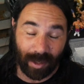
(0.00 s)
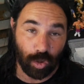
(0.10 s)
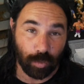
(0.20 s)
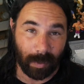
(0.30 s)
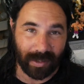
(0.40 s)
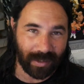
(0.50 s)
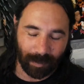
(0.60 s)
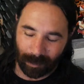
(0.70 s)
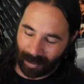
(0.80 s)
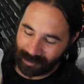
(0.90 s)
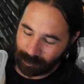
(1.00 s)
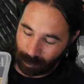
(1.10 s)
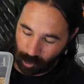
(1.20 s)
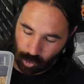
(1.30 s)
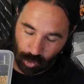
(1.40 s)
old pinky mice,
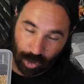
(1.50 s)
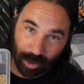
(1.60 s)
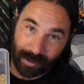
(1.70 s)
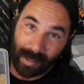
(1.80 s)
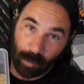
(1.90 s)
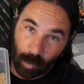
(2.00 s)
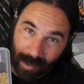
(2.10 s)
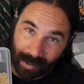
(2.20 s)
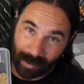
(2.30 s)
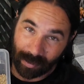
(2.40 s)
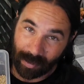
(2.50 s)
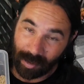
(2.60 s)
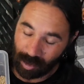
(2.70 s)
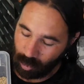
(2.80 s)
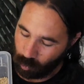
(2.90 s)
but you could get away
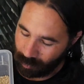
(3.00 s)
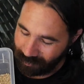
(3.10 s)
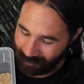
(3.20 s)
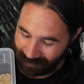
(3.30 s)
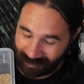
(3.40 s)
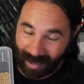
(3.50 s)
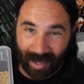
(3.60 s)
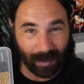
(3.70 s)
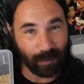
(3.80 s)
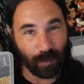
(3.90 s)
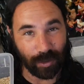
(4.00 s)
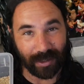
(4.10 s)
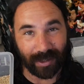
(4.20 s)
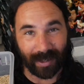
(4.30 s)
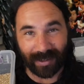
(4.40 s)
with these California
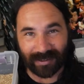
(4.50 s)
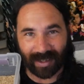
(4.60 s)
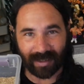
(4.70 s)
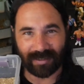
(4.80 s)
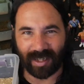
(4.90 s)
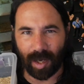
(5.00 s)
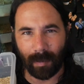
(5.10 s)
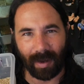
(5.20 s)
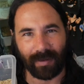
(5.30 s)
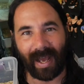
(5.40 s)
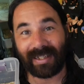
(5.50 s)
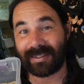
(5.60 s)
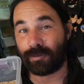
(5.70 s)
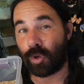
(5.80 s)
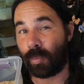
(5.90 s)
kingsnakes. They come out nice
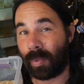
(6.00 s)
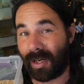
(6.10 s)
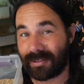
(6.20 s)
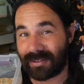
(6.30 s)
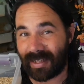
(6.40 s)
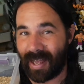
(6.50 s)
and robust